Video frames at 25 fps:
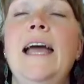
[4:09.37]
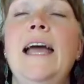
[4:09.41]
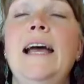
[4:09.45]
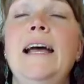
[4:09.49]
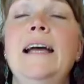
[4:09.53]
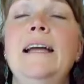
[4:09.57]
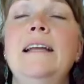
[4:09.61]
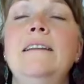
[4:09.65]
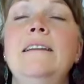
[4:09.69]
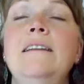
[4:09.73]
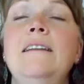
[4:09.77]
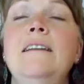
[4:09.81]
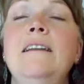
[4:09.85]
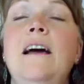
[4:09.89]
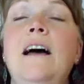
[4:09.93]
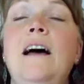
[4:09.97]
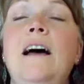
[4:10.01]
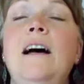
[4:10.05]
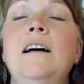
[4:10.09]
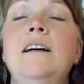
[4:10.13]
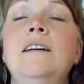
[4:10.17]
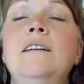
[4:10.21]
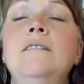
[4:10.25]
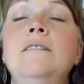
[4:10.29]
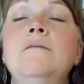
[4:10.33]
And
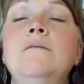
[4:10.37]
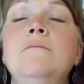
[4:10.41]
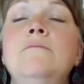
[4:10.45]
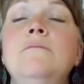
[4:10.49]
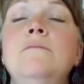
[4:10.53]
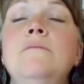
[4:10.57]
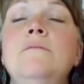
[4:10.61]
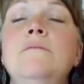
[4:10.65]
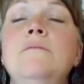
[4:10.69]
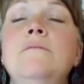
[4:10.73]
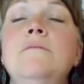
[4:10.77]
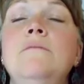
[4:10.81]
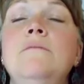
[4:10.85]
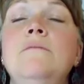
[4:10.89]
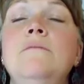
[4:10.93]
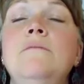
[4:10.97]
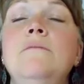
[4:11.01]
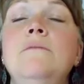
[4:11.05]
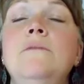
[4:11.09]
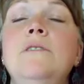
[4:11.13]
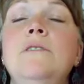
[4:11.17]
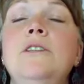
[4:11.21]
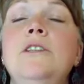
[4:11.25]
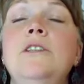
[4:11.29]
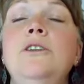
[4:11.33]

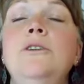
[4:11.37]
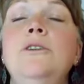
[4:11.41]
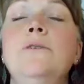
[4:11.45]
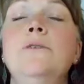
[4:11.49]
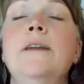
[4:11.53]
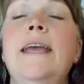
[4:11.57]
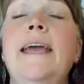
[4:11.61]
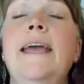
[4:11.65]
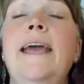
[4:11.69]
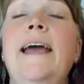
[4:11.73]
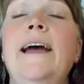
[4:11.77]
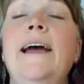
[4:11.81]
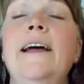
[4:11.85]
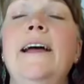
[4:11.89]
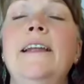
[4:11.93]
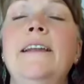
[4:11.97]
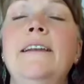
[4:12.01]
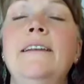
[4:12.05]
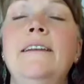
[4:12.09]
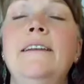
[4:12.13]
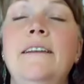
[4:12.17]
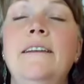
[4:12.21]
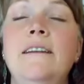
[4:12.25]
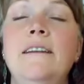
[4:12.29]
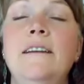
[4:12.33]
you
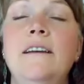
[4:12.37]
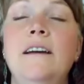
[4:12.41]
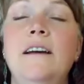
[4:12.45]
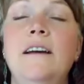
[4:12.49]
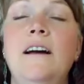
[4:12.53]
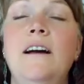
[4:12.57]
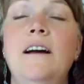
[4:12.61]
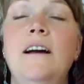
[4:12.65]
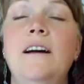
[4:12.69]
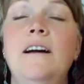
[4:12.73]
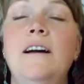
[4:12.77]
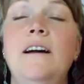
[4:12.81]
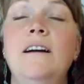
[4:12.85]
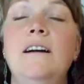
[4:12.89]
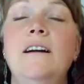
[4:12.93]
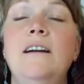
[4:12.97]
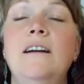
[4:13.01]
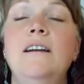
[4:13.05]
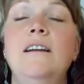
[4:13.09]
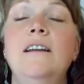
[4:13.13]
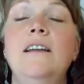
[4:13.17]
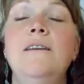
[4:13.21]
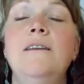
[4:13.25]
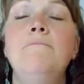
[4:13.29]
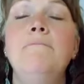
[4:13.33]
can
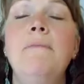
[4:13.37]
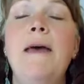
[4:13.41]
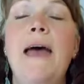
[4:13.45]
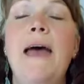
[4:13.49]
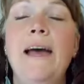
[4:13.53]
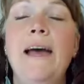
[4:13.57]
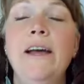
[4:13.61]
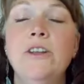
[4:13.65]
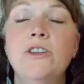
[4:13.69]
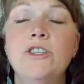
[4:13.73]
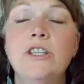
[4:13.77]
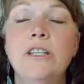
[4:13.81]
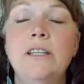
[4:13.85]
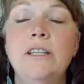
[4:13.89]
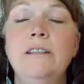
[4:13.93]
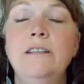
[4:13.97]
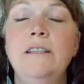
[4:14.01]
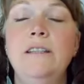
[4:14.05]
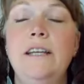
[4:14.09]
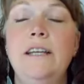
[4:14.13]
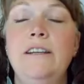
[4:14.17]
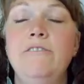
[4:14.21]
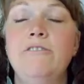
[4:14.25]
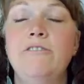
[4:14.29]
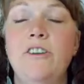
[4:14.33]

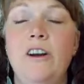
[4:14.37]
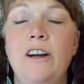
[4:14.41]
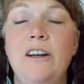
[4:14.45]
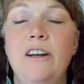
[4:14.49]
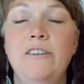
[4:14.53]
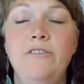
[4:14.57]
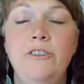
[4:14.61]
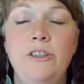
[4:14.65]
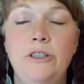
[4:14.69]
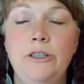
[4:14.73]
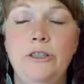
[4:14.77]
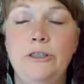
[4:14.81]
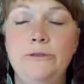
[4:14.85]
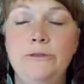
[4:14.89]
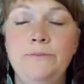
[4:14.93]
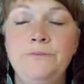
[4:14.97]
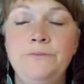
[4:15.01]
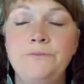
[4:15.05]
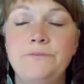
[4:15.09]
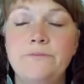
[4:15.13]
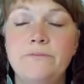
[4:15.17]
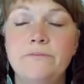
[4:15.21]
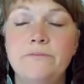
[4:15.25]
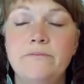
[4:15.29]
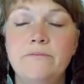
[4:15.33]
imagine in front of
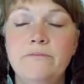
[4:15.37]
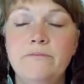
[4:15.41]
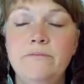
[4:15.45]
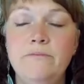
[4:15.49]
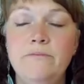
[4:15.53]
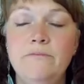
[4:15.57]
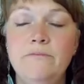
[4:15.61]
you,